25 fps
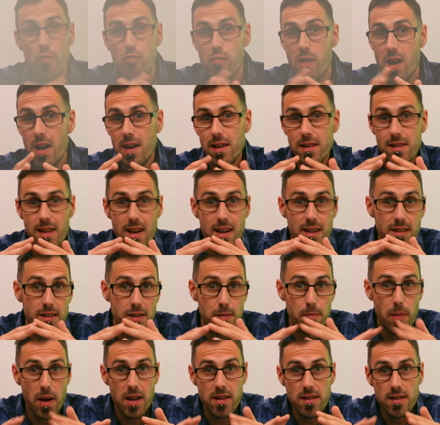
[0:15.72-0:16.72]
right
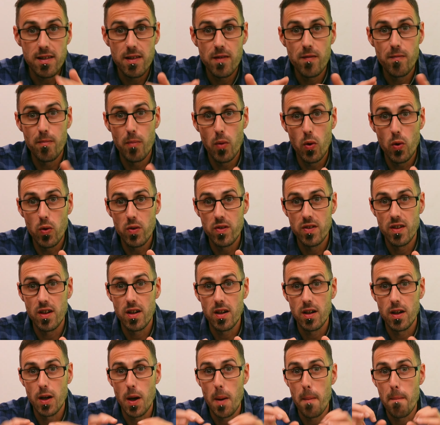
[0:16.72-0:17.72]
expansive
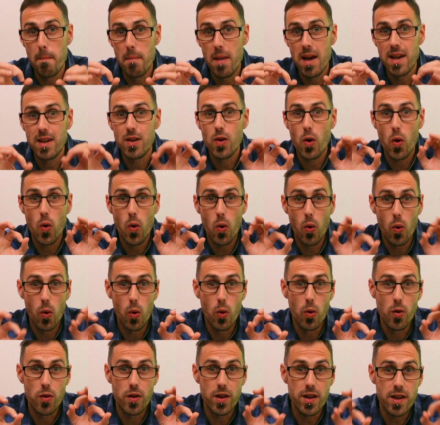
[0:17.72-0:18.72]
mortar can make
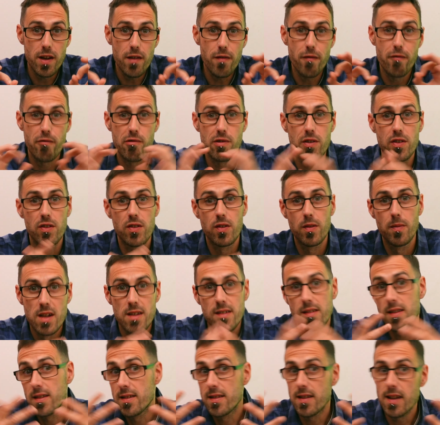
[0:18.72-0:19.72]
all the difference.
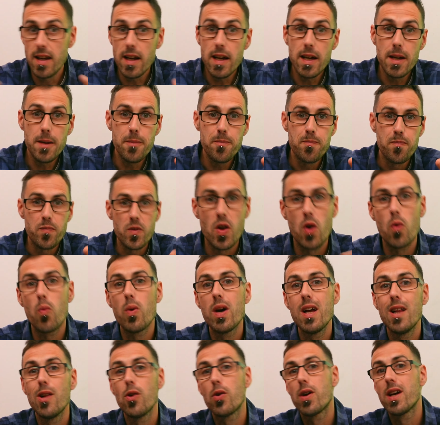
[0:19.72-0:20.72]
So today,
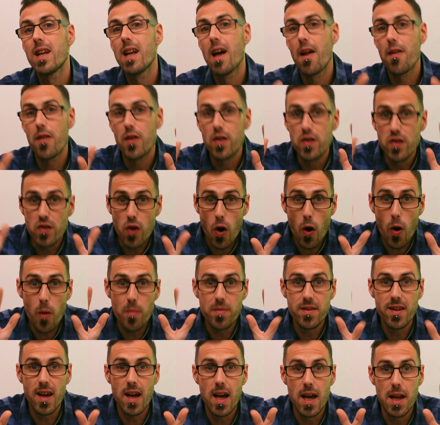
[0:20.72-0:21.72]
we're looking at the top
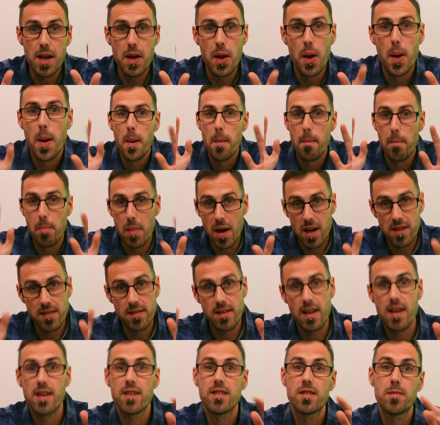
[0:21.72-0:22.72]
10 best
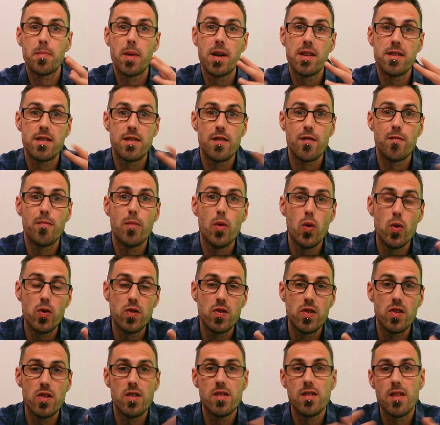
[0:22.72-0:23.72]
expansive
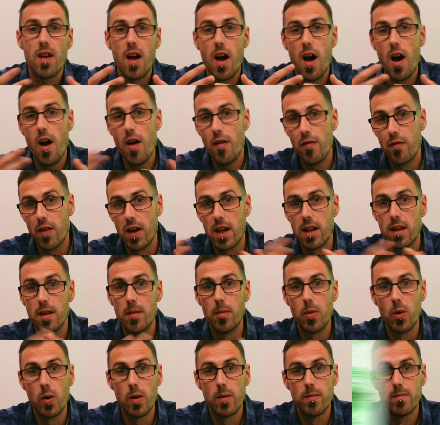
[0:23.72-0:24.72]
mortars
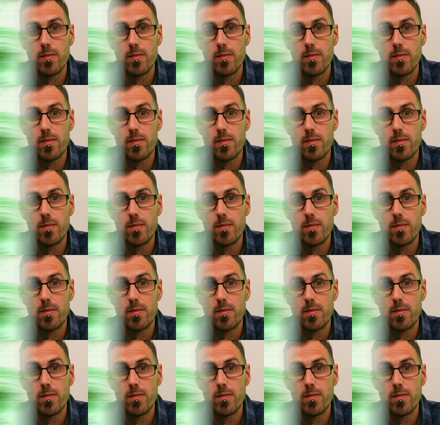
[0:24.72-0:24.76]
available.